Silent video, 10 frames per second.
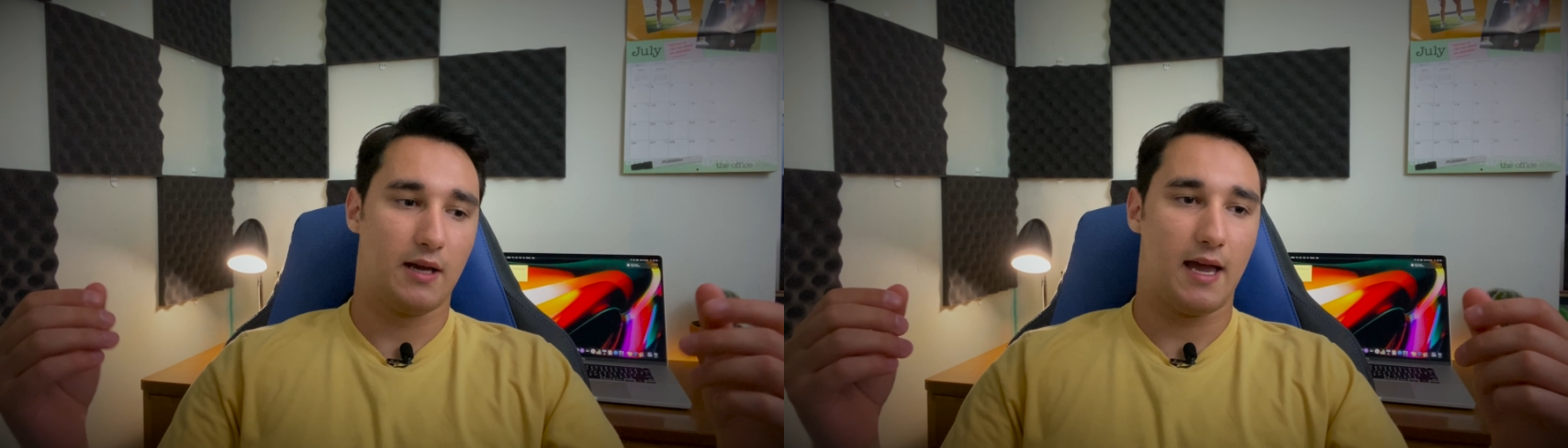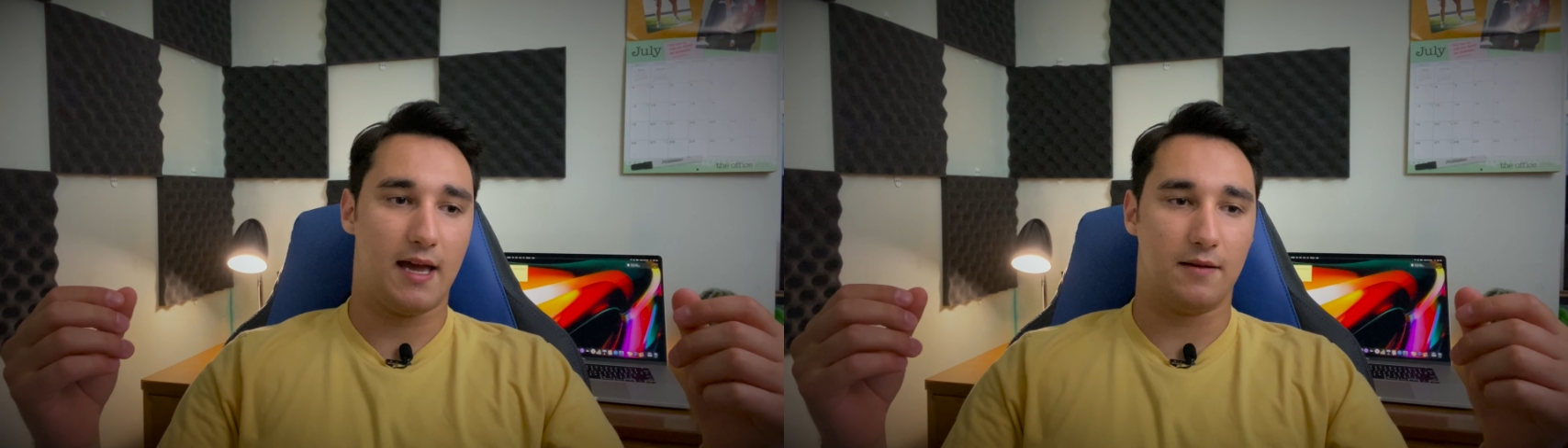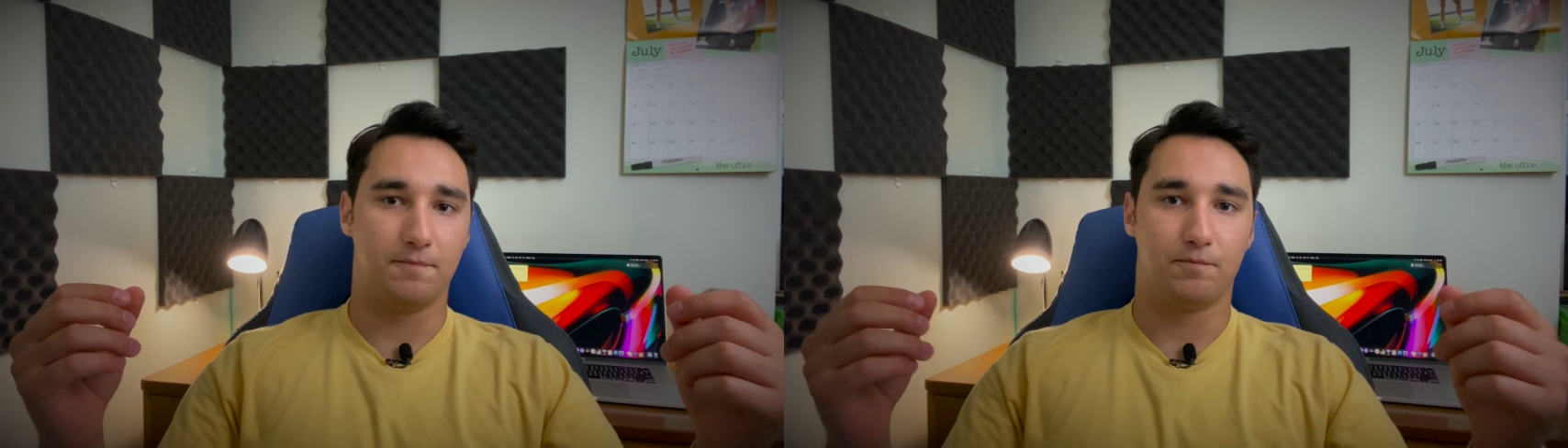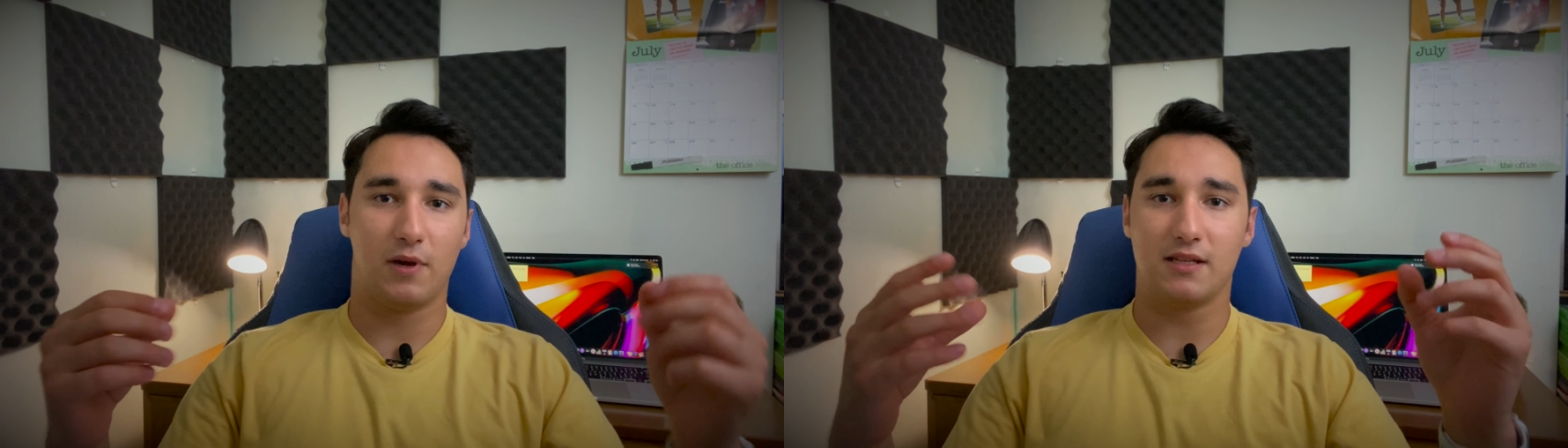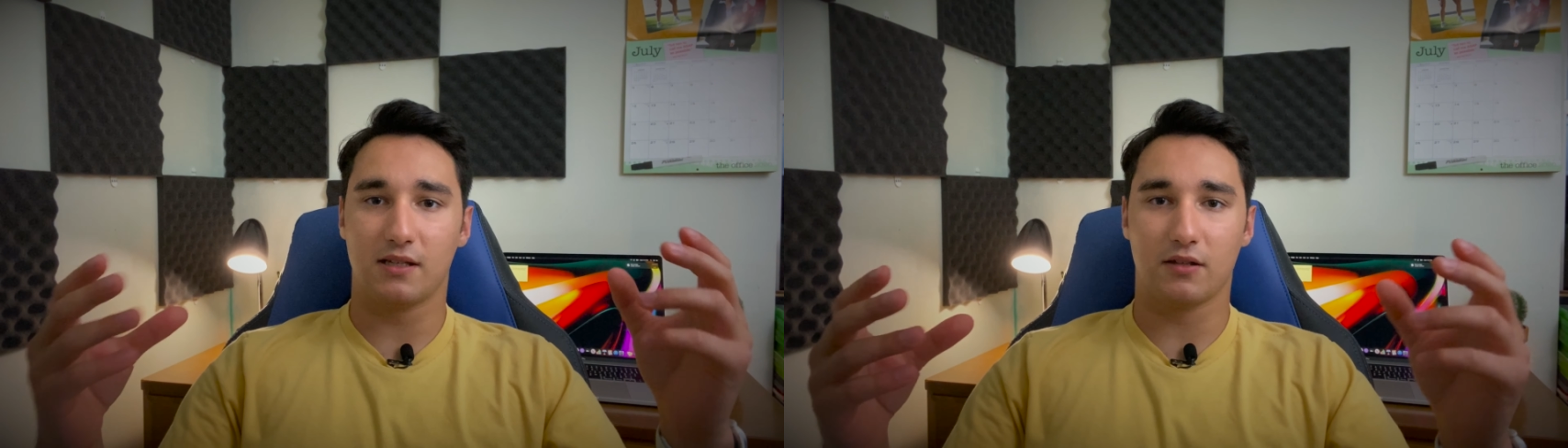And
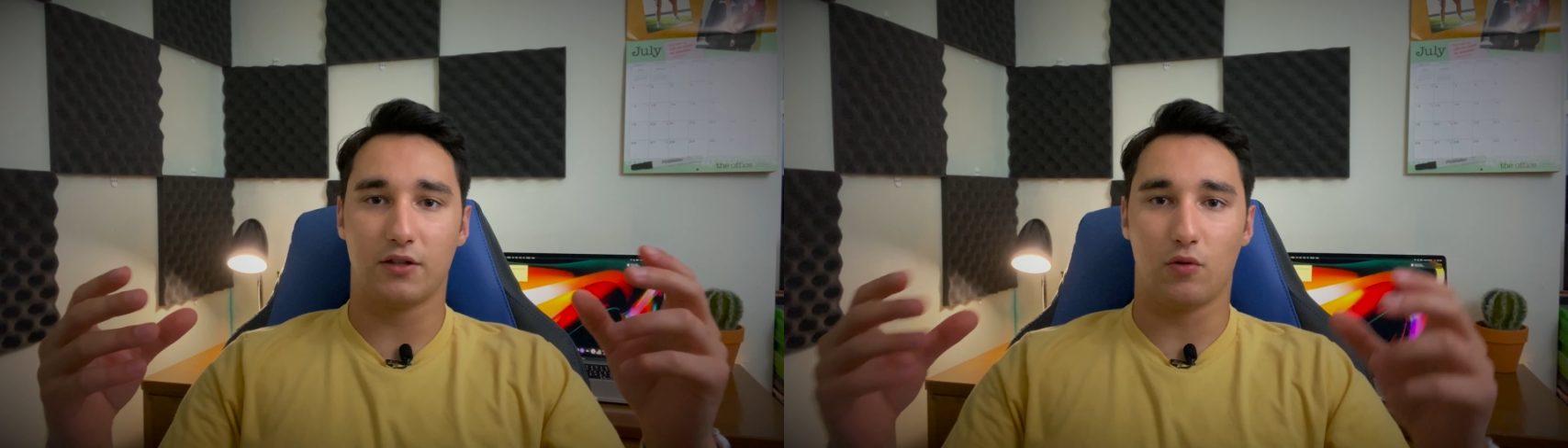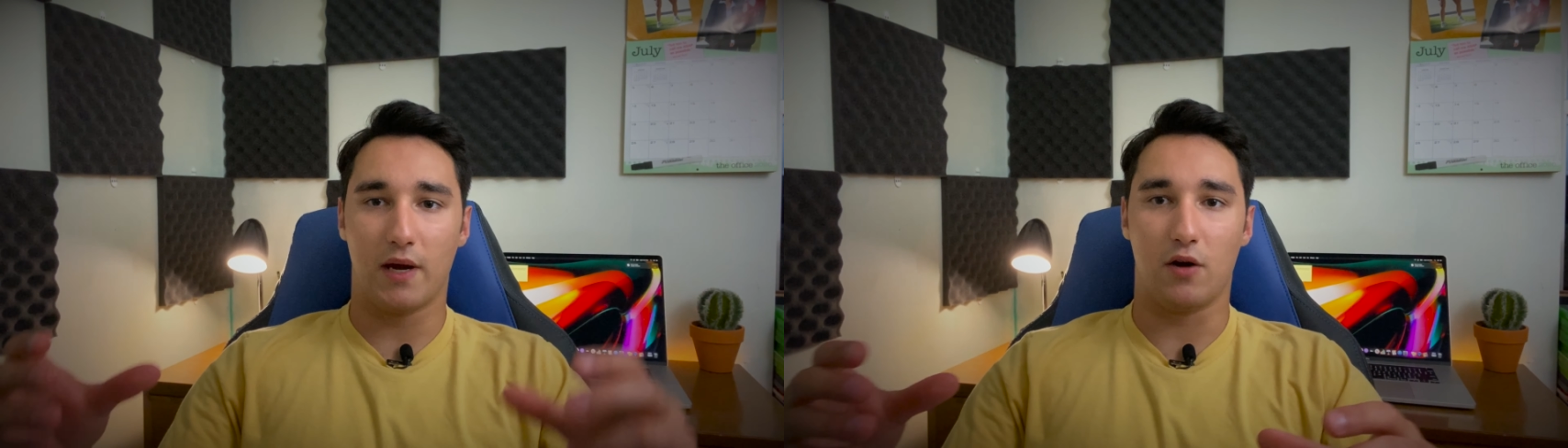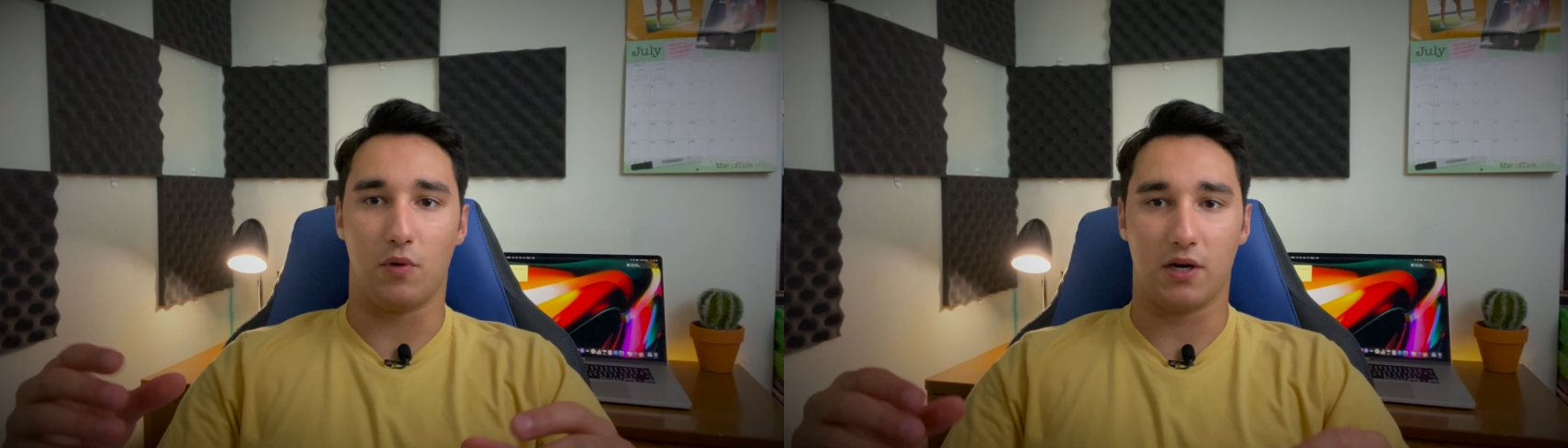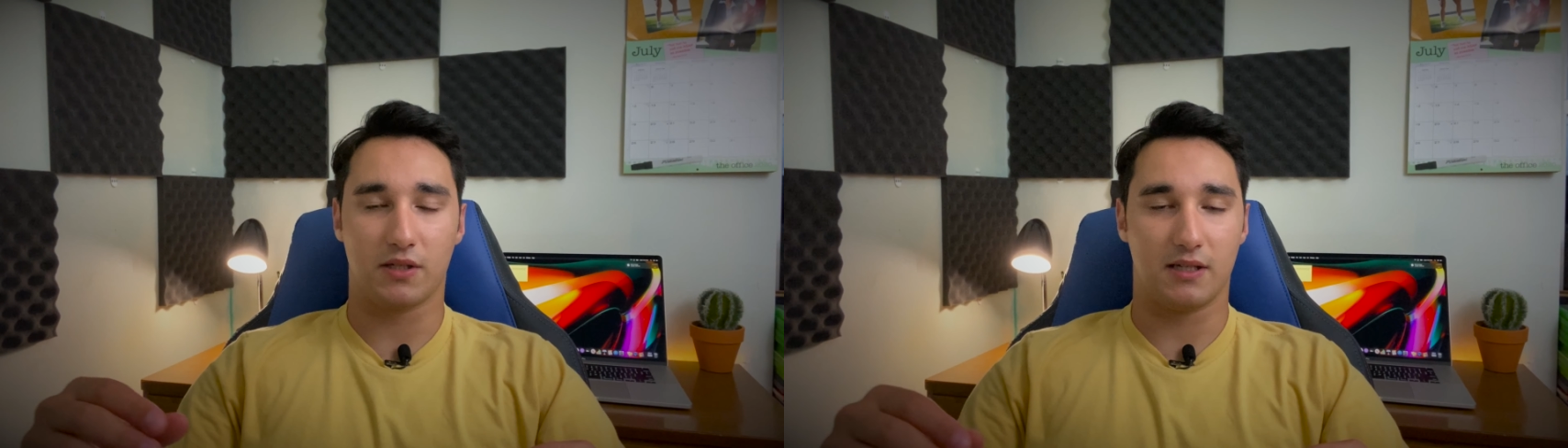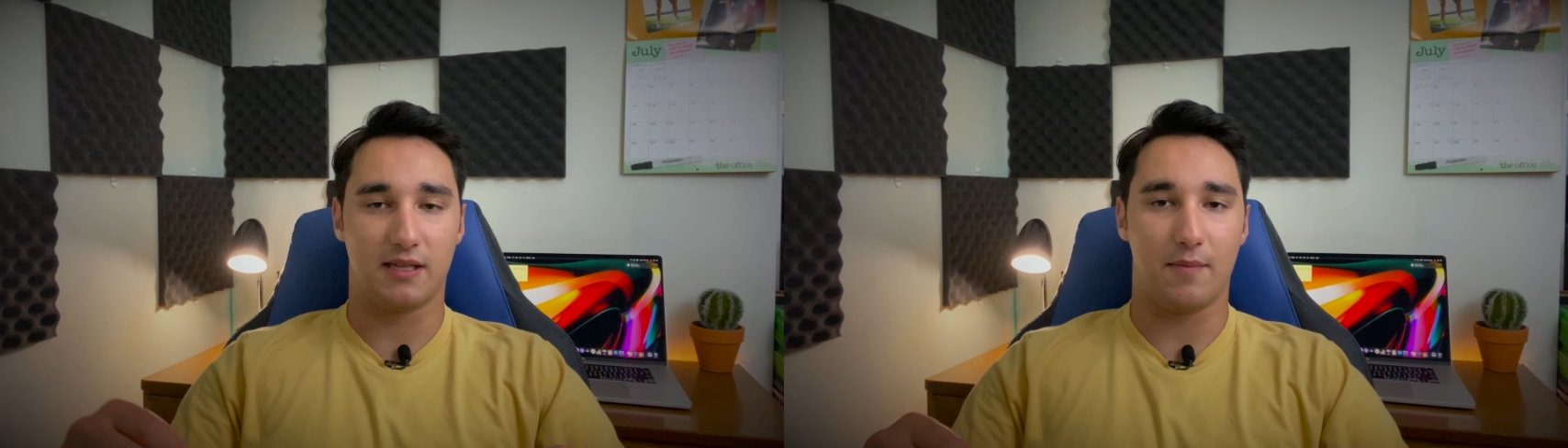basically the way it works is that